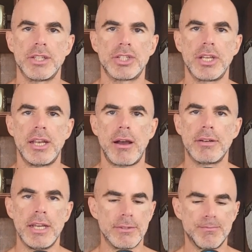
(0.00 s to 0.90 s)
the shit
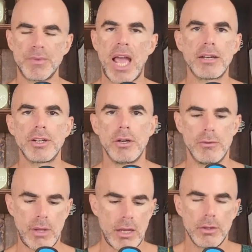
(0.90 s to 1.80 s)
nowadays. I don't
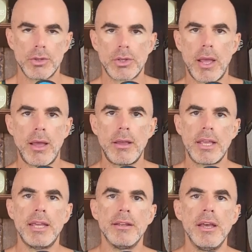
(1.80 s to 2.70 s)
know.
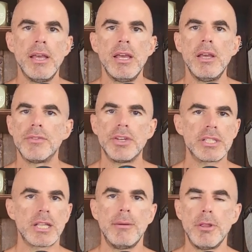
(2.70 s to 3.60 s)
Again, the
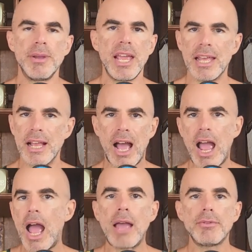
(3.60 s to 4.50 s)
disclaimer in the beginning.
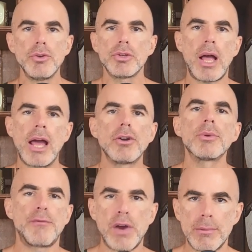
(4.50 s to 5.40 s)
I don't know
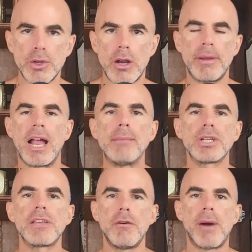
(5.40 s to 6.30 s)
what the fuck I'm talking about. I'm
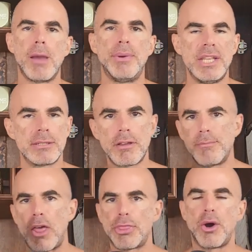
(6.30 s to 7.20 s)
just giving my opinions. I'm giving
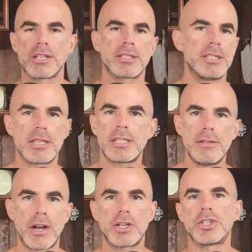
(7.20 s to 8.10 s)
my thoughts. This is a
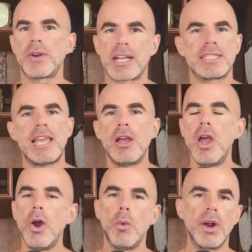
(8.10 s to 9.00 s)
Steve Eckert show, and I can say
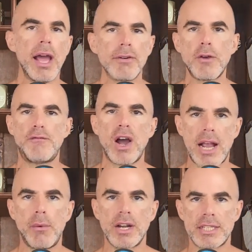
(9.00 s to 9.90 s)
whatever the fuck
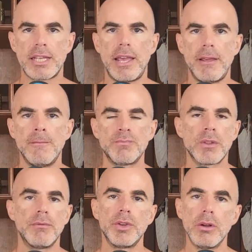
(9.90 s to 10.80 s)
I want to say.
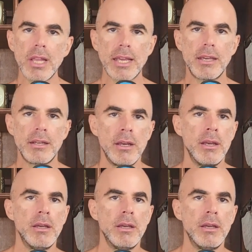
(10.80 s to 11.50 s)
If you don't like it,